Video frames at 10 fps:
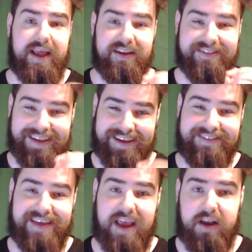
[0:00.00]
It is, like I
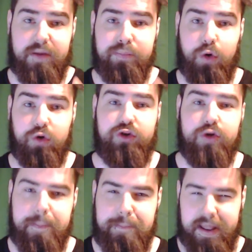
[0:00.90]
said, brought to
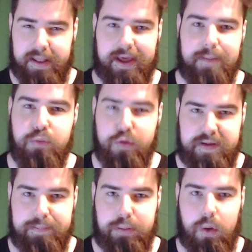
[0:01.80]
you a bit like a
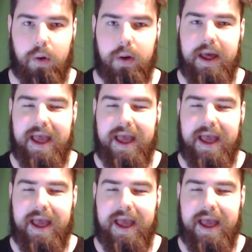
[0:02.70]
movie plot.